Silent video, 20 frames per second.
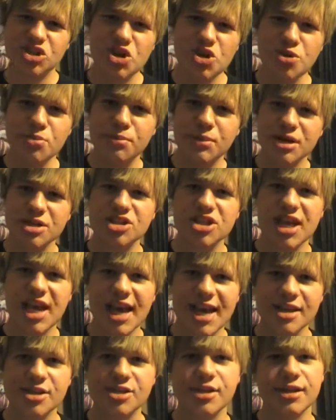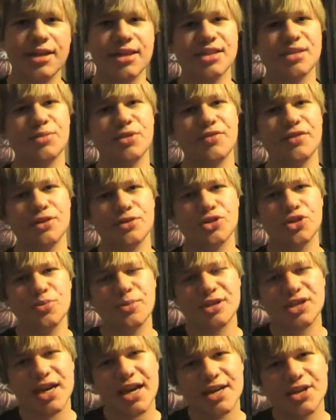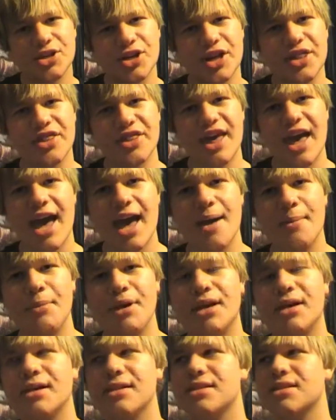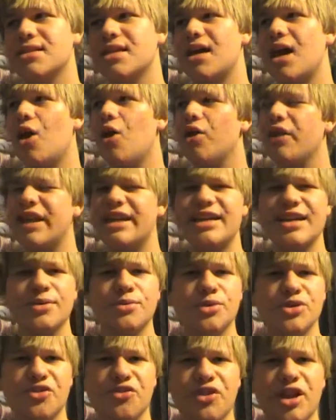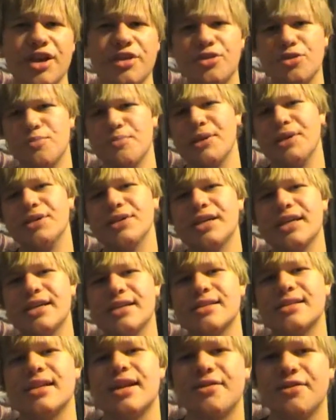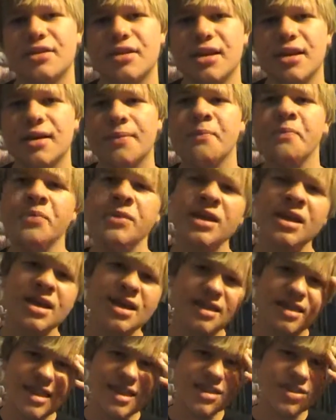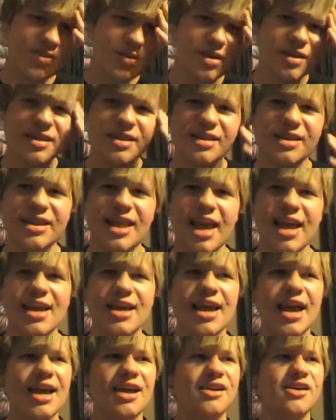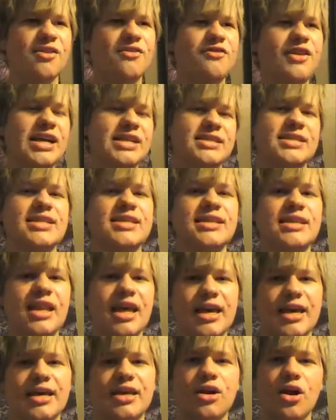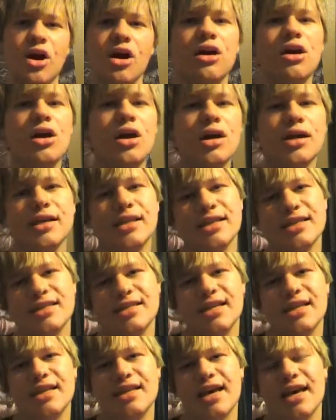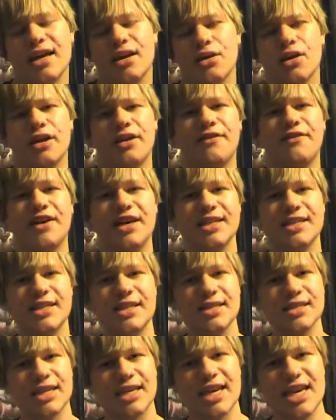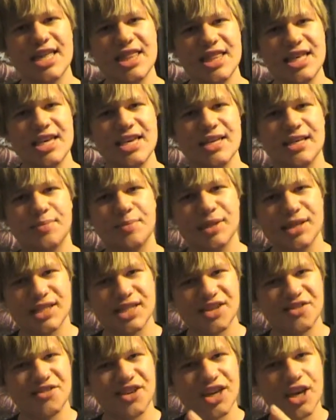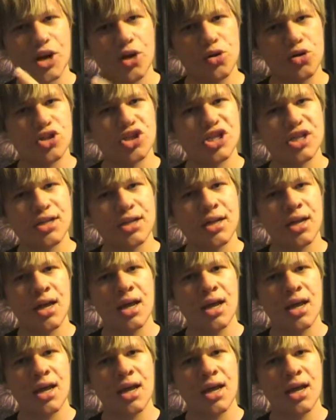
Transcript: too much action in this movie. There's too much action in that because all they did was fly through buildings and everything. This one, they had a fight scene like in Hong Kong in the city. They had a lot of fight scenes like in the Pacific Ocean,